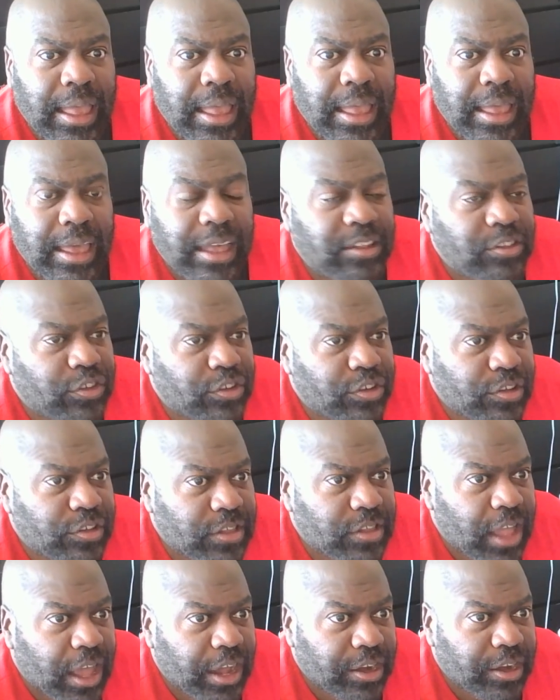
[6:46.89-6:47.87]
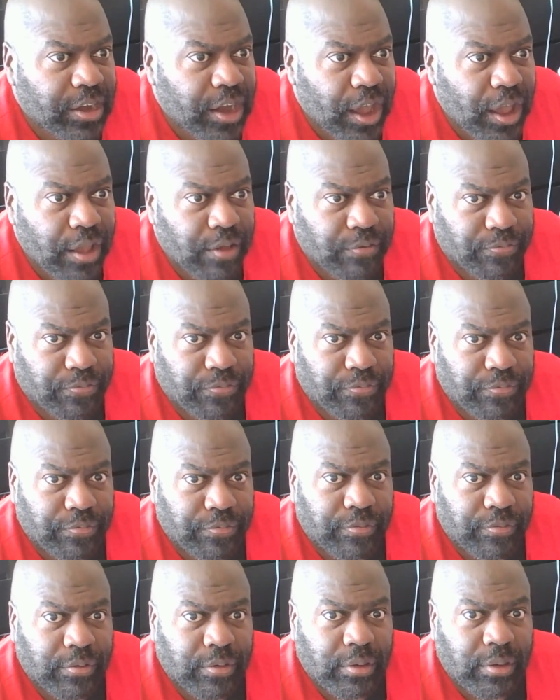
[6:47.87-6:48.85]
it's just not enough.
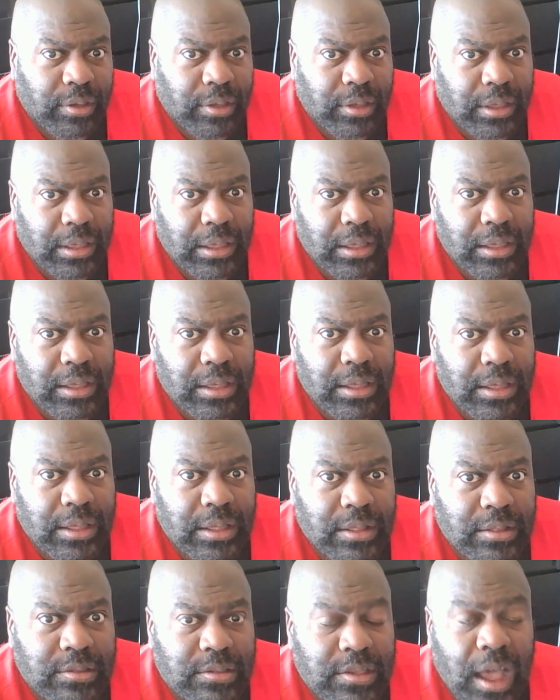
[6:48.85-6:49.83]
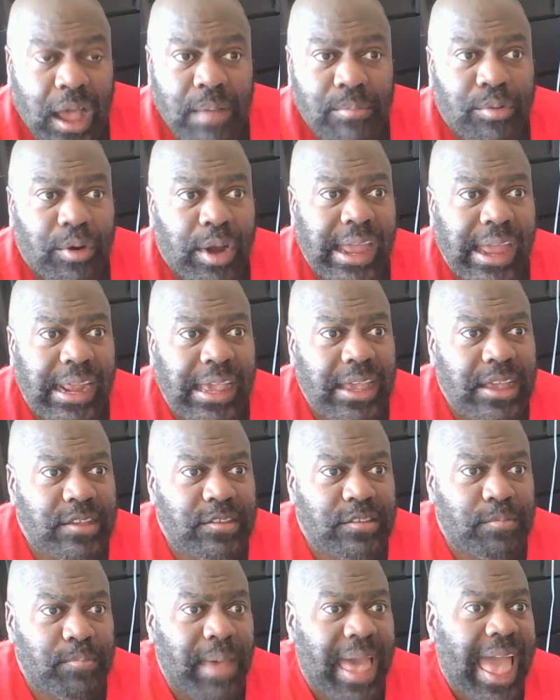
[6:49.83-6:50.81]
Tom Brady
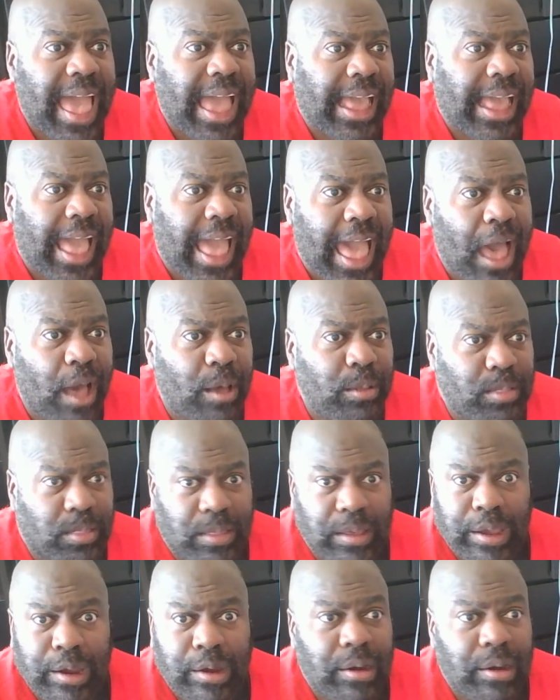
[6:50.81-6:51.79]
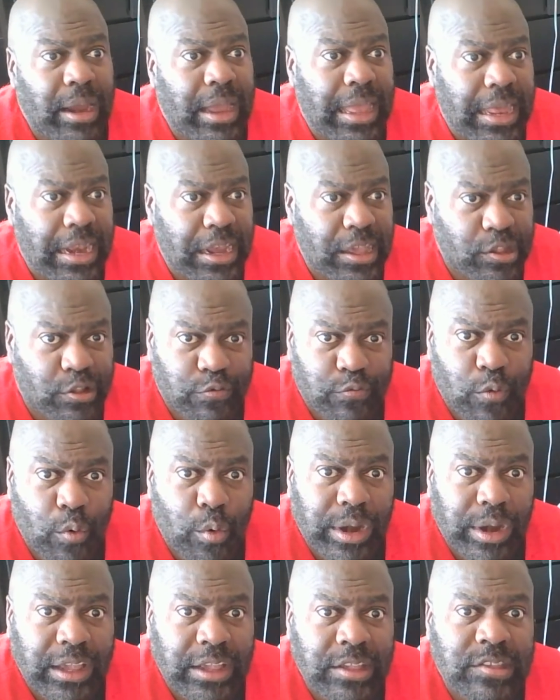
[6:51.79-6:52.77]
is back out there in his
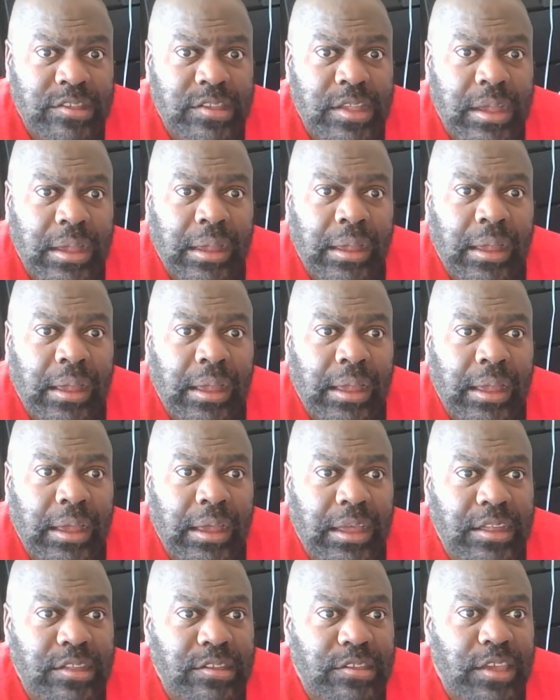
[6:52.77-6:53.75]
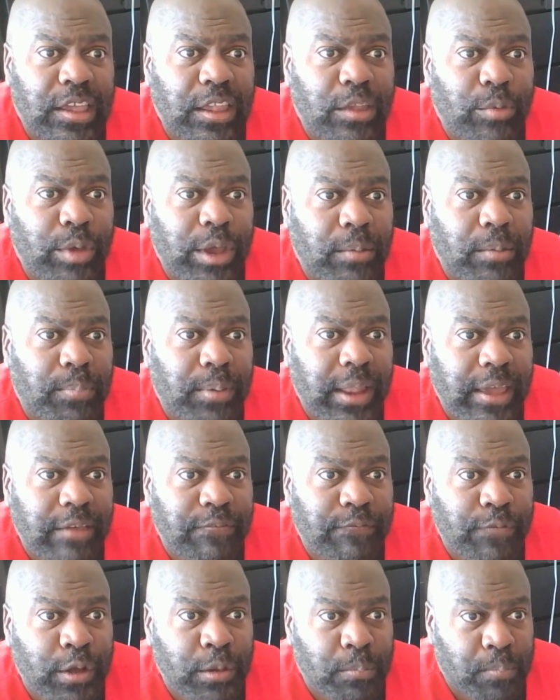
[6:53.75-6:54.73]
40s, continuing to play
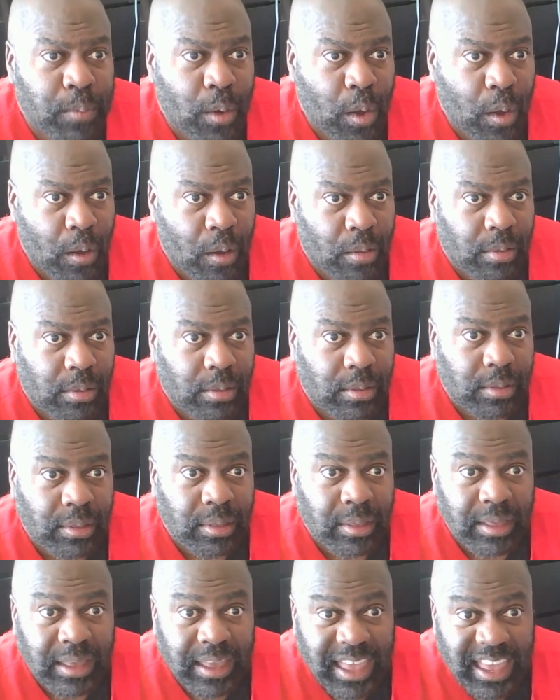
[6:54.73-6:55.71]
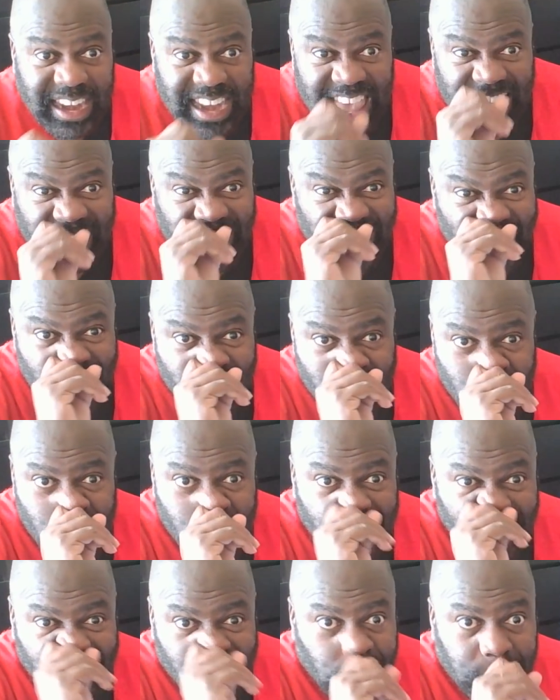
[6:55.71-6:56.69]
football. Canelo
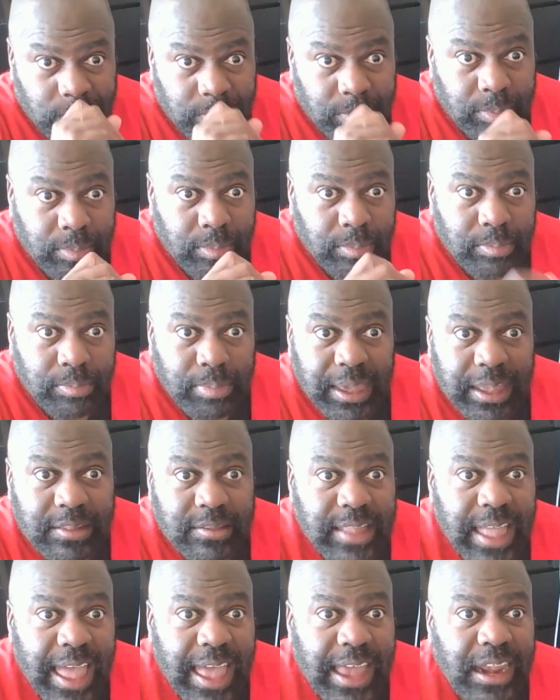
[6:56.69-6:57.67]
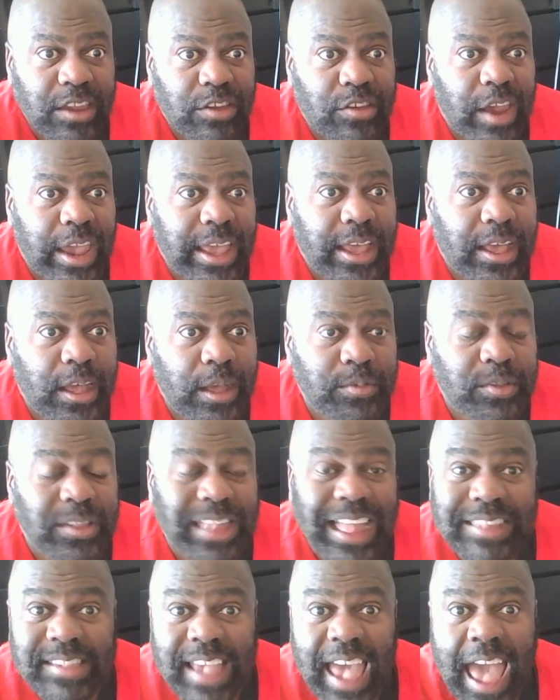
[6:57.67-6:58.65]
beats Danny Jacobs,
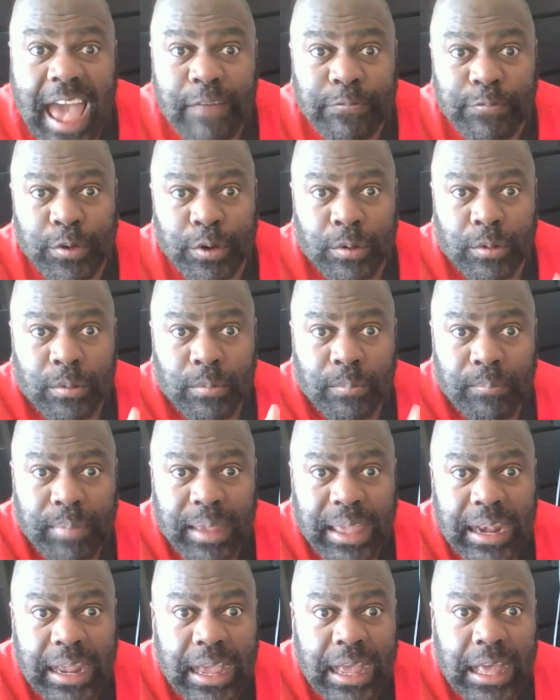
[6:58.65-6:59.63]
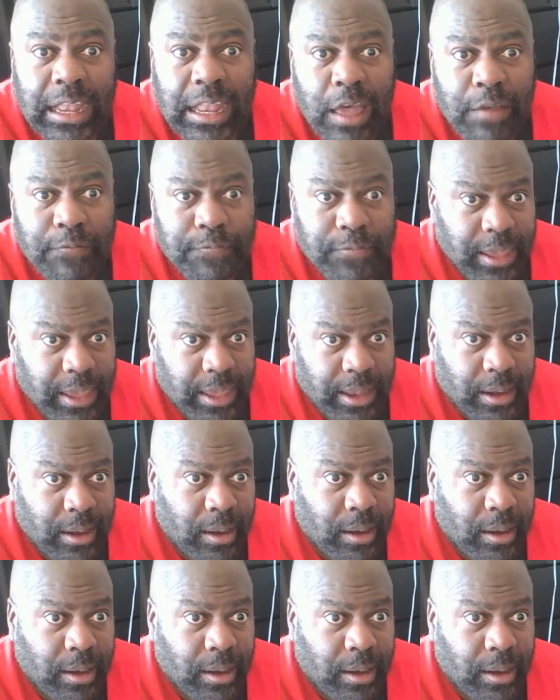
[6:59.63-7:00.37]
that's after beating Golovkin.